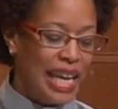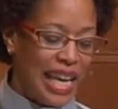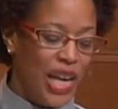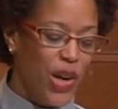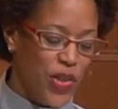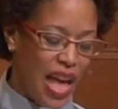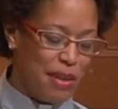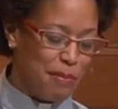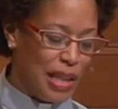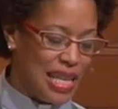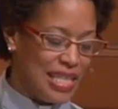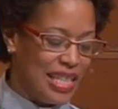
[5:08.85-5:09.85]
we hear that
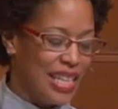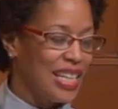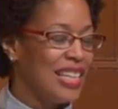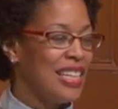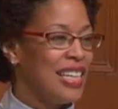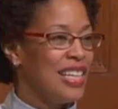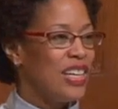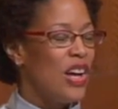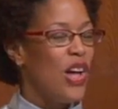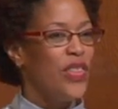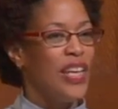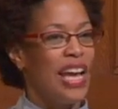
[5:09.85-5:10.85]
blessing
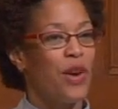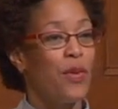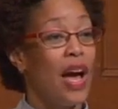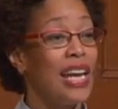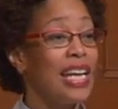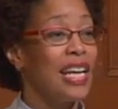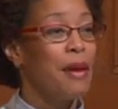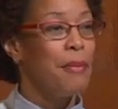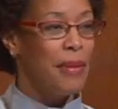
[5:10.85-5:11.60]
called the Aaronic